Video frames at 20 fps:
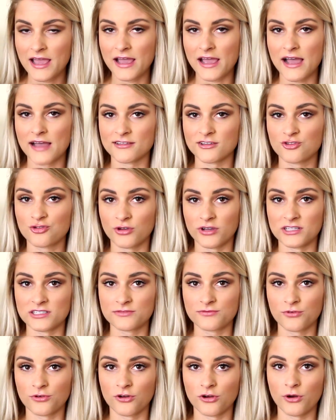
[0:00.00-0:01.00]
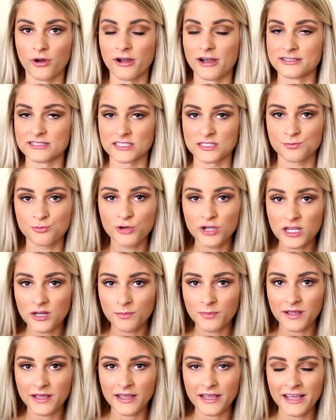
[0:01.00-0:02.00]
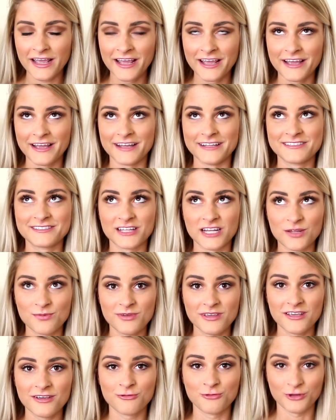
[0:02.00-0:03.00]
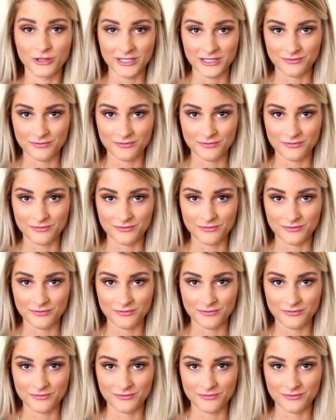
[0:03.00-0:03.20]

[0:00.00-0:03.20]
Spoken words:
as a transfer or as a spring admit, it's gonna be really